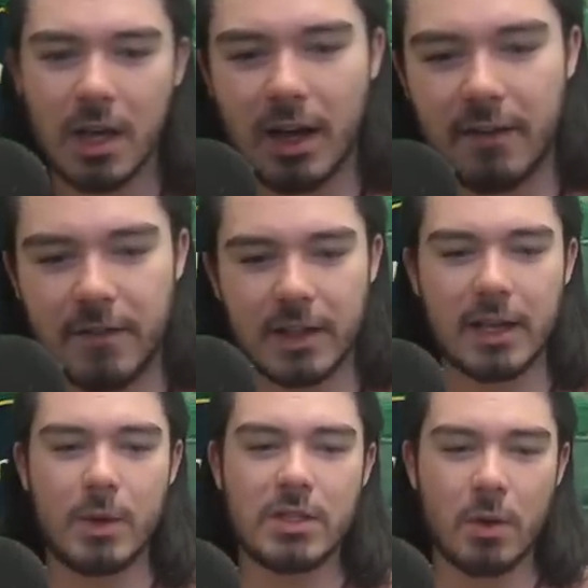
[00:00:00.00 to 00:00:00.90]
I feel
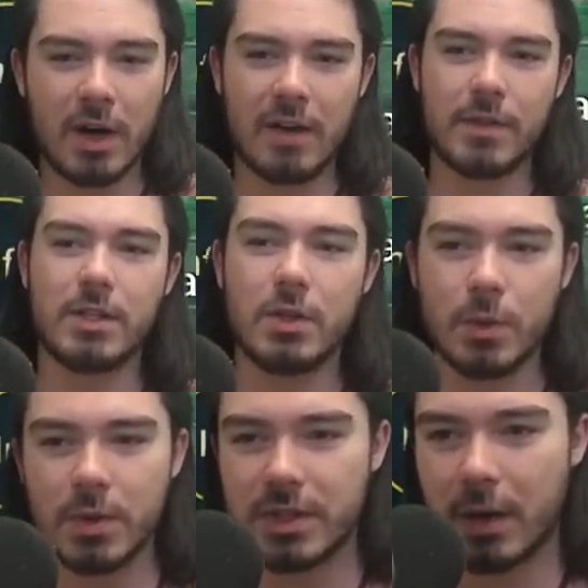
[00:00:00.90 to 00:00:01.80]
like we don't have the
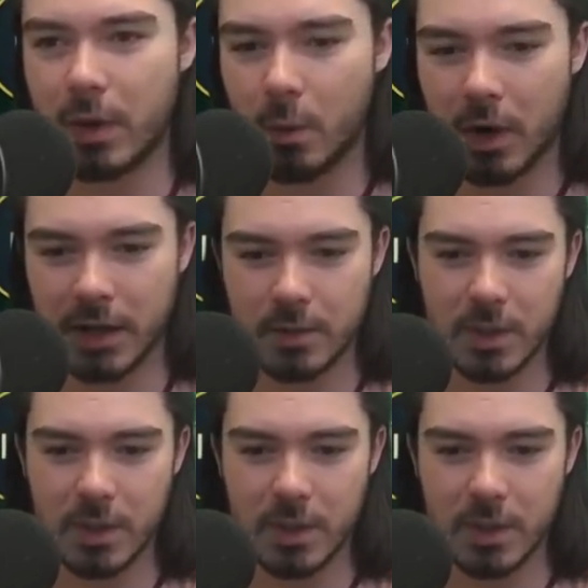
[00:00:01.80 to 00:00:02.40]
tools that we want.